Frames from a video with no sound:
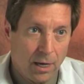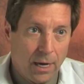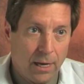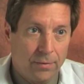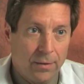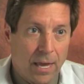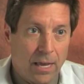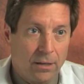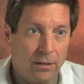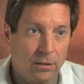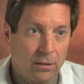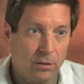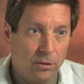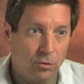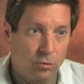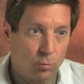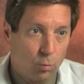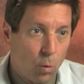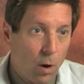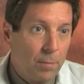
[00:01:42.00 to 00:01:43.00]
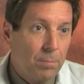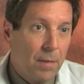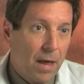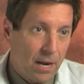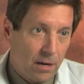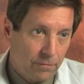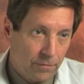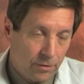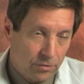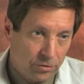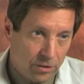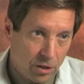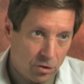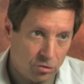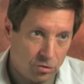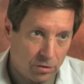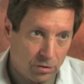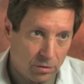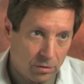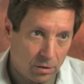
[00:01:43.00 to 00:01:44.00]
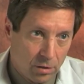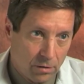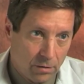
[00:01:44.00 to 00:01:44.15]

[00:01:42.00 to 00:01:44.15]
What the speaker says: And that is one manifestation